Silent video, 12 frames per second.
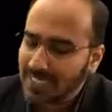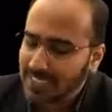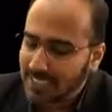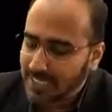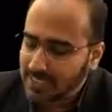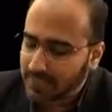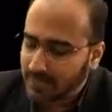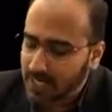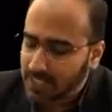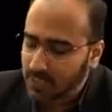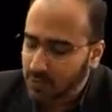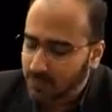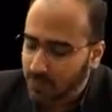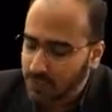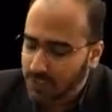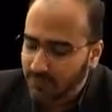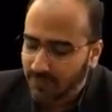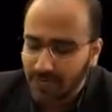Imagine there is a patient who is
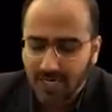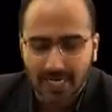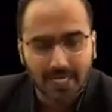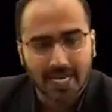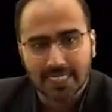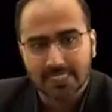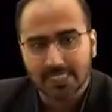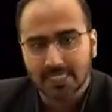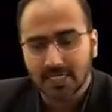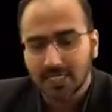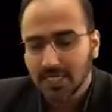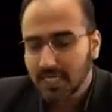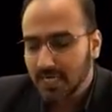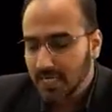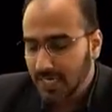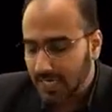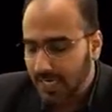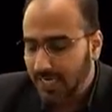posted for lung cancer.
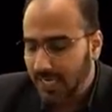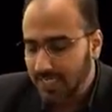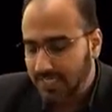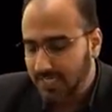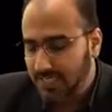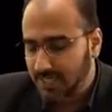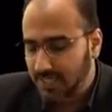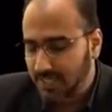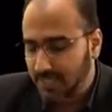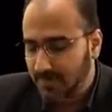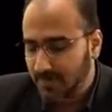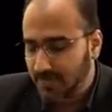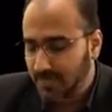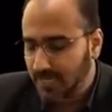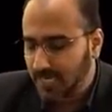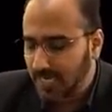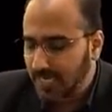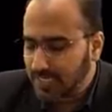Lung cancer surgery.
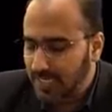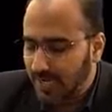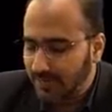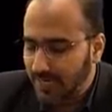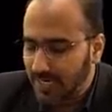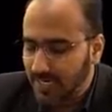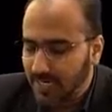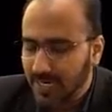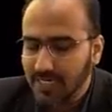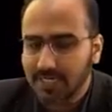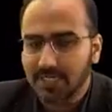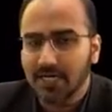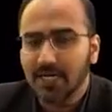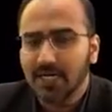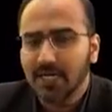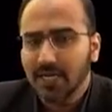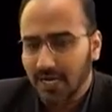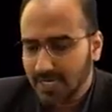Okay? He is having lung
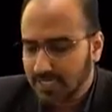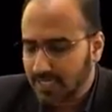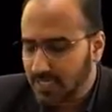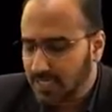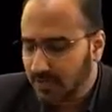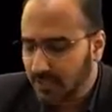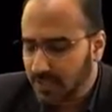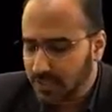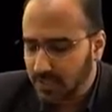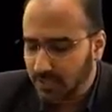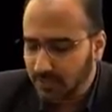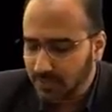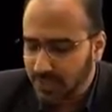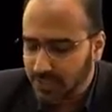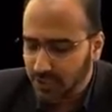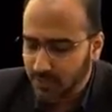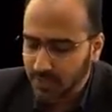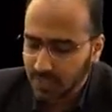cancer and surgeon wants to remove
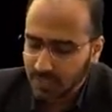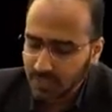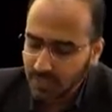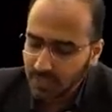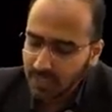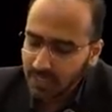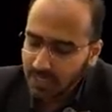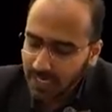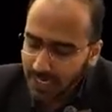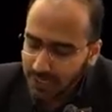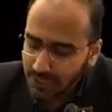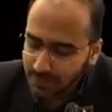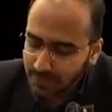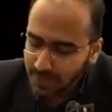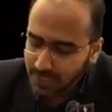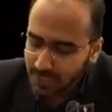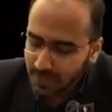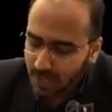this tumor. Can you
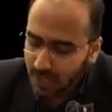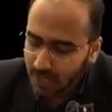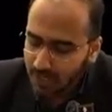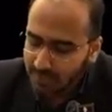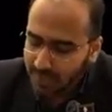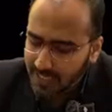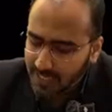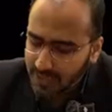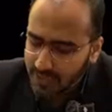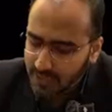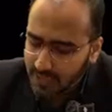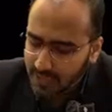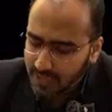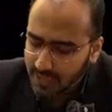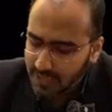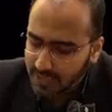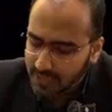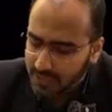put a normal
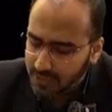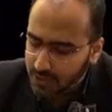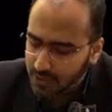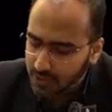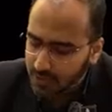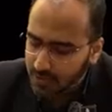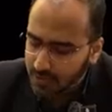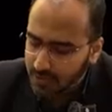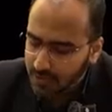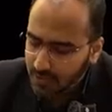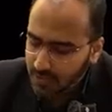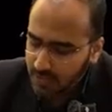endotracheal tube